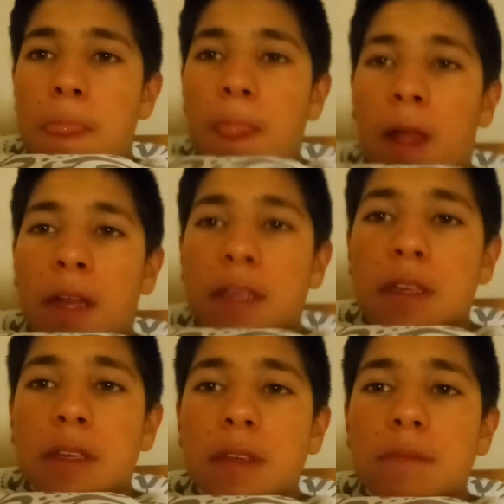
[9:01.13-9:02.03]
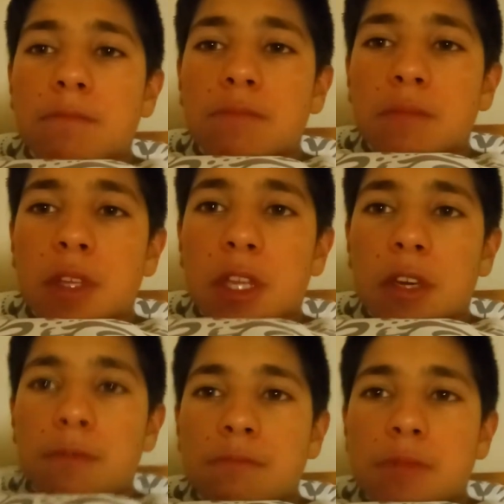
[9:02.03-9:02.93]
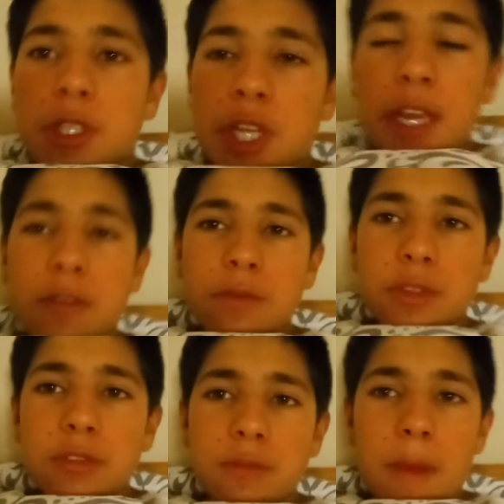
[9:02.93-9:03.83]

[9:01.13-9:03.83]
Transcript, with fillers: like, you know, channel good,